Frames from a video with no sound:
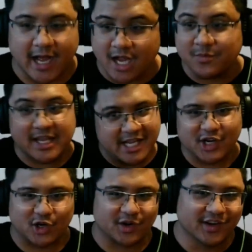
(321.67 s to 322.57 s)
I'm
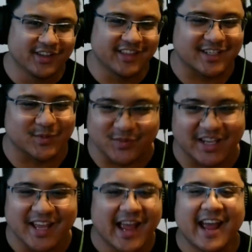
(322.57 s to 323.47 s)
here.
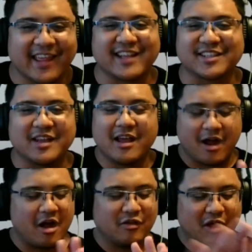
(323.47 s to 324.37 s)
That's a
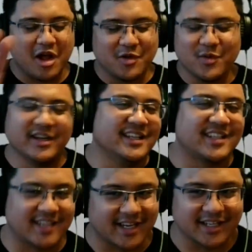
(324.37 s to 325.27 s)
long-winded
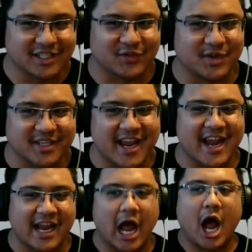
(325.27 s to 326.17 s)
sentence for
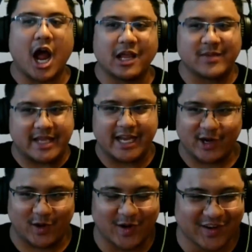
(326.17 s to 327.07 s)
saying I'm here.